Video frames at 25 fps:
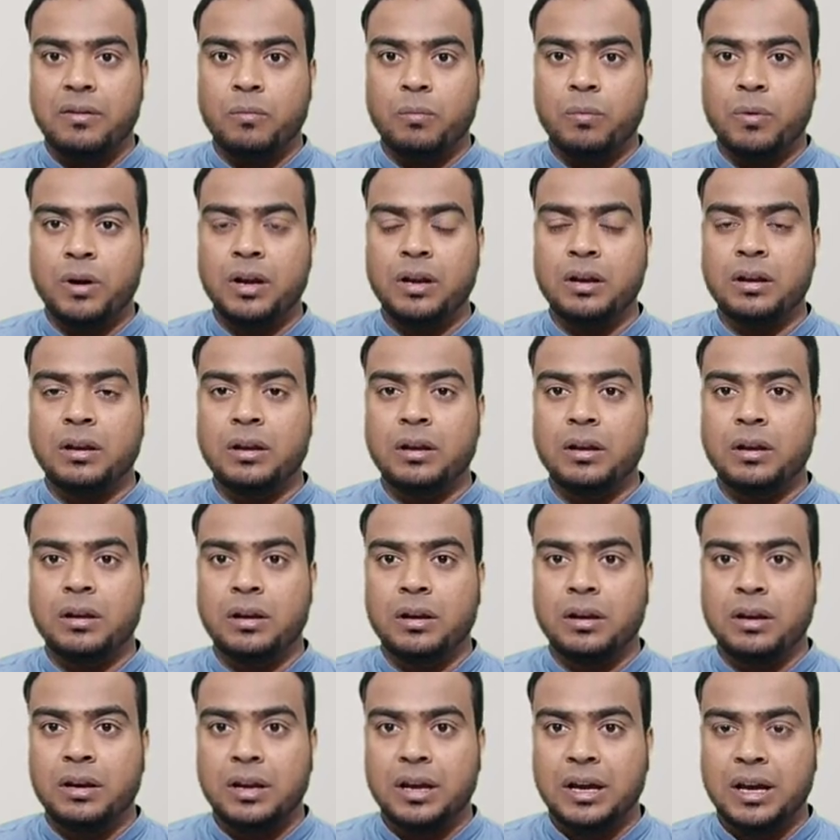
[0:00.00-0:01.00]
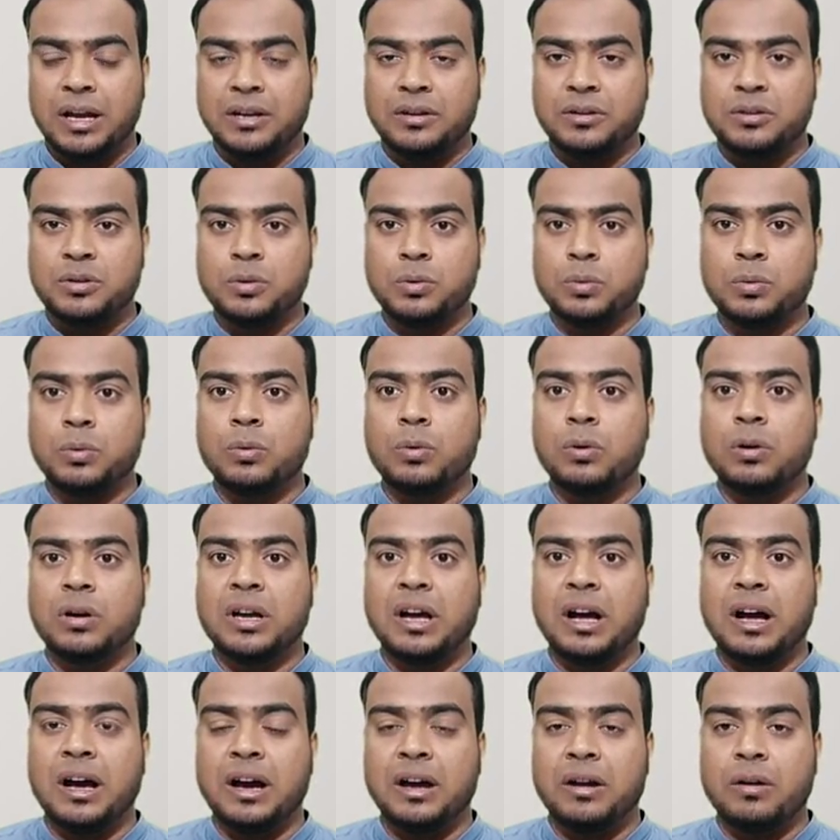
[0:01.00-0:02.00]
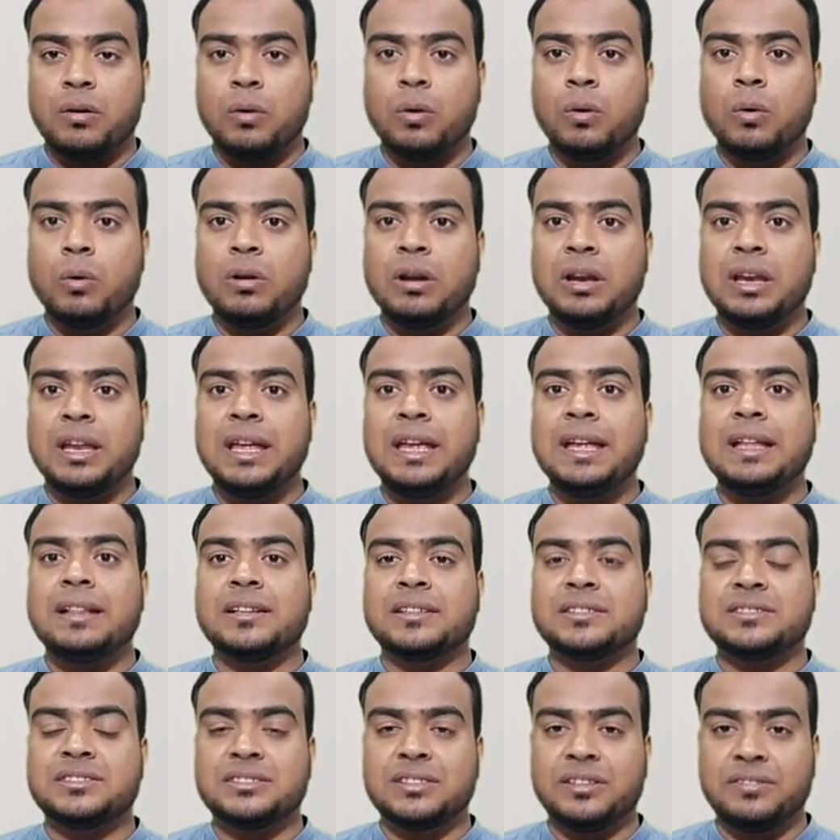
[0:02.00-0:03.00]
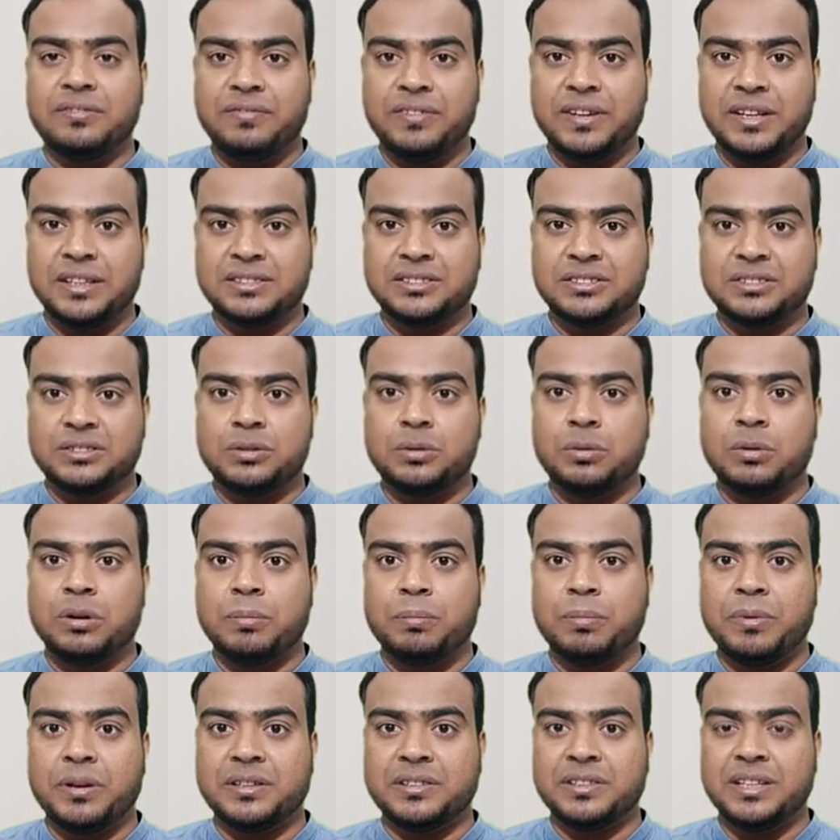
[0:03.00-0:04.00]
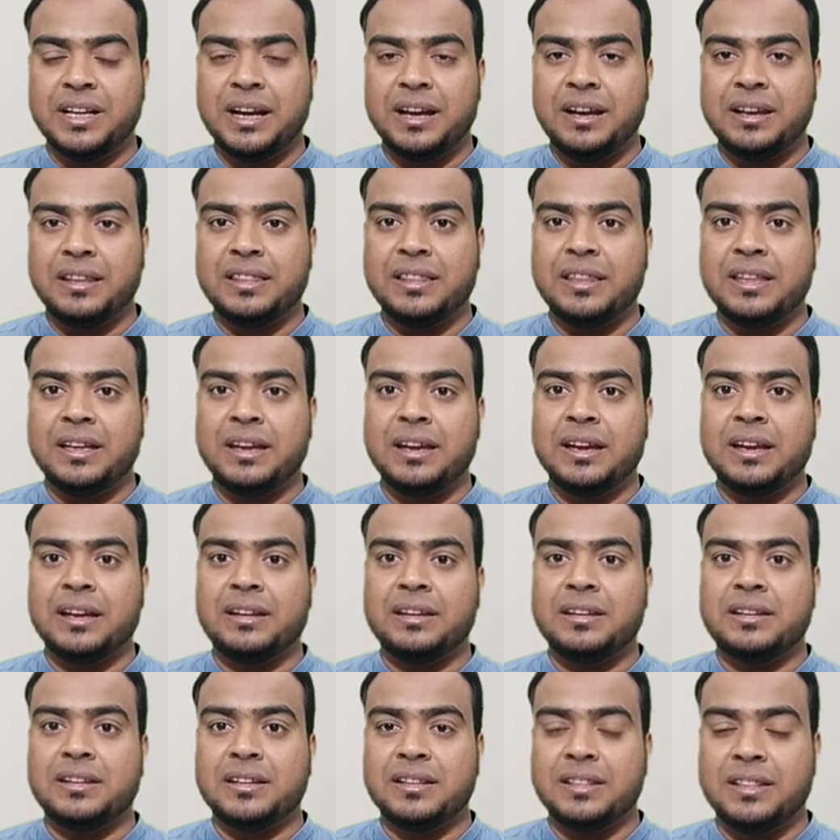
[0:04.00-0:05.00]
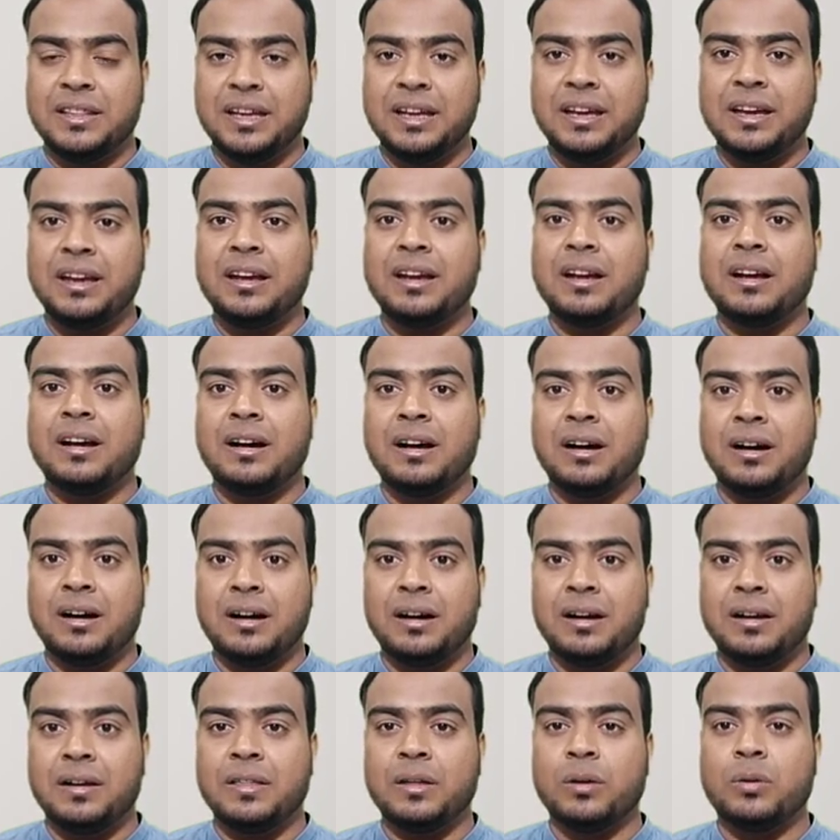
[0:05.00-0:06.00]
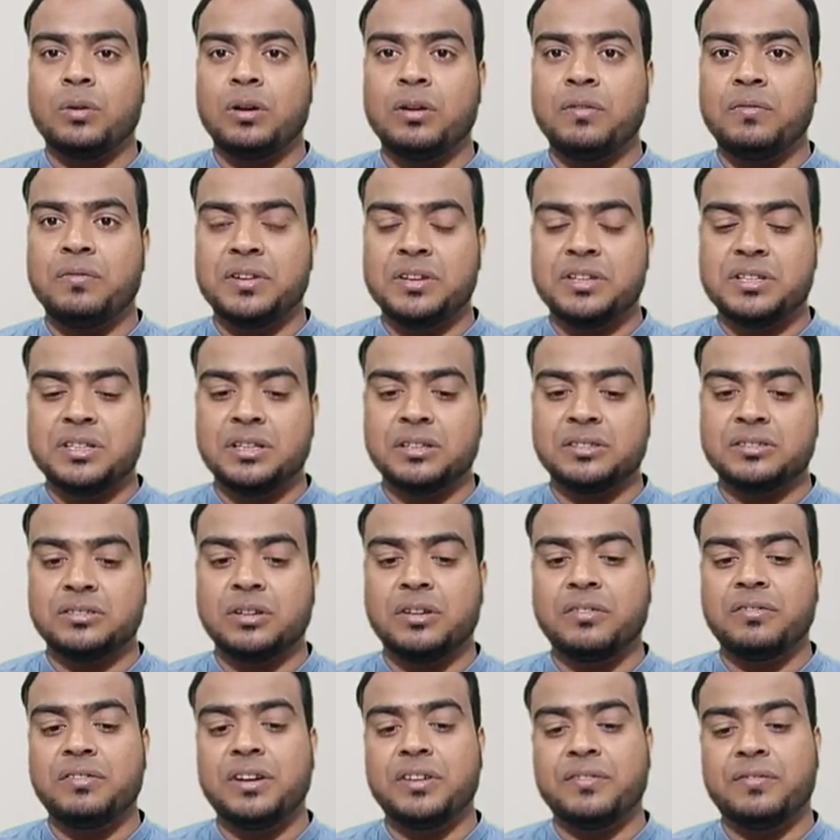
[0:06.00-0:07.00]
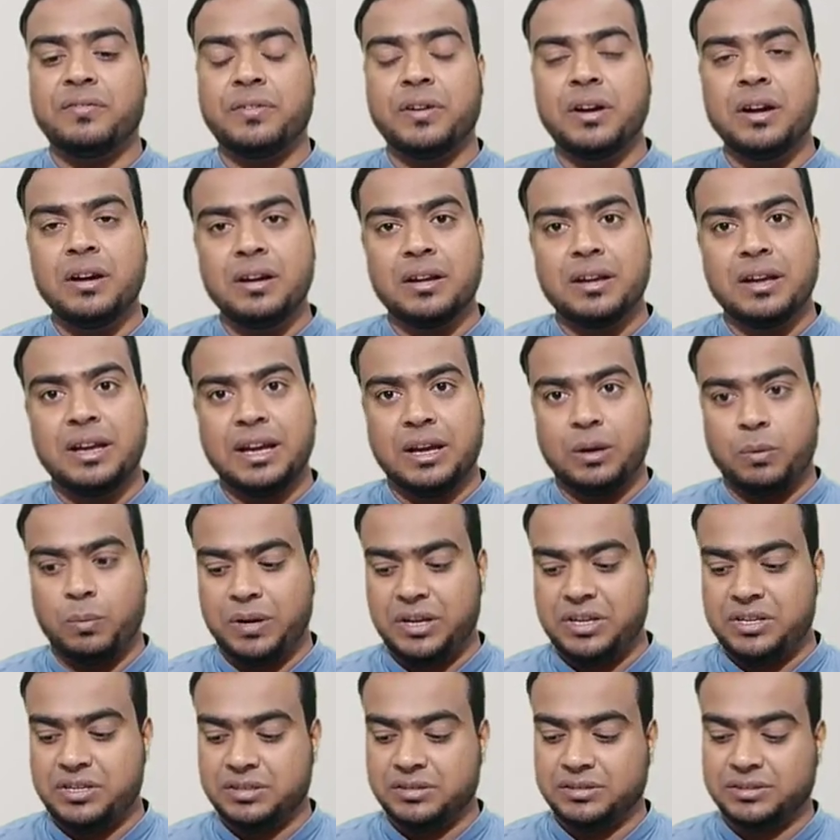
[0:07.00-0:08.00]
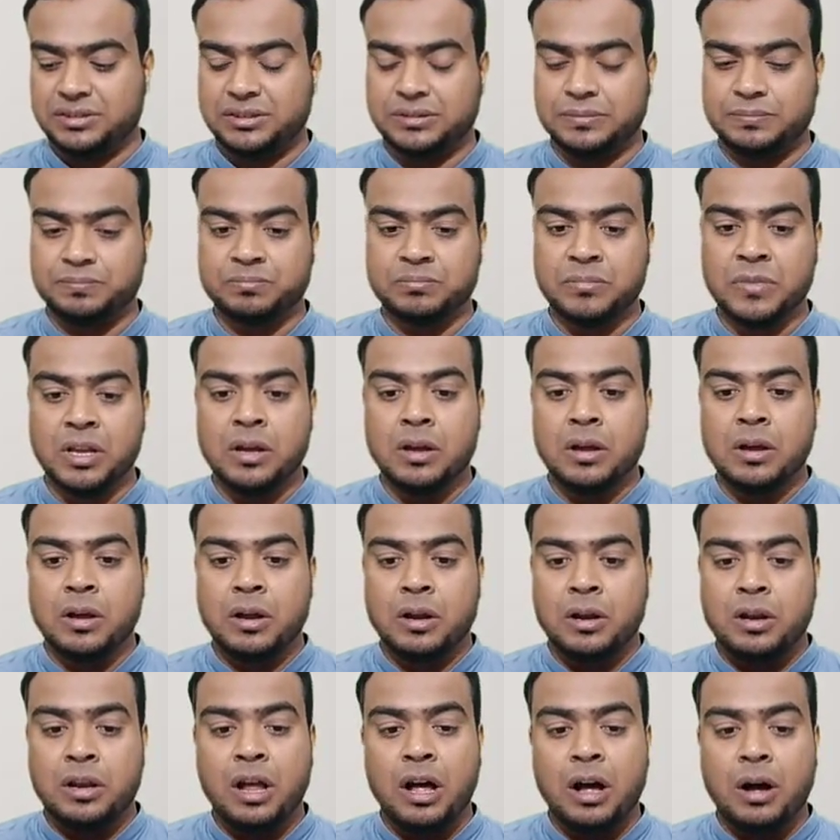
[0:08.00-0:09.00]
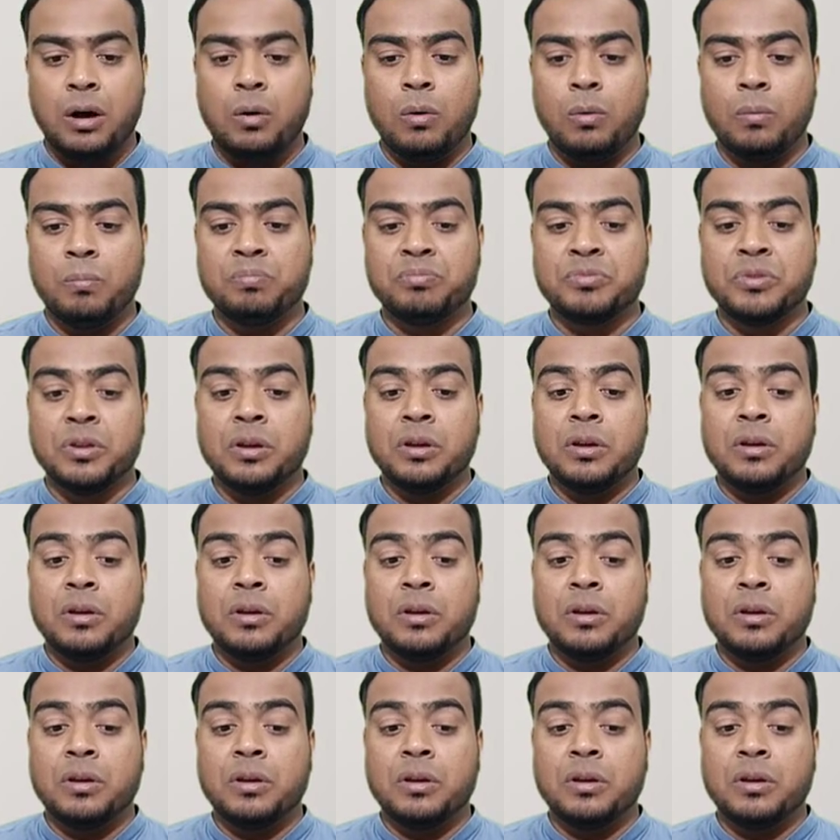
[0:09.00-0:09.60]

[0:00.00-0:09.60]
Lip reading: 1 and 2 are only the suffix to represent that they are the coefficients of different equations. Now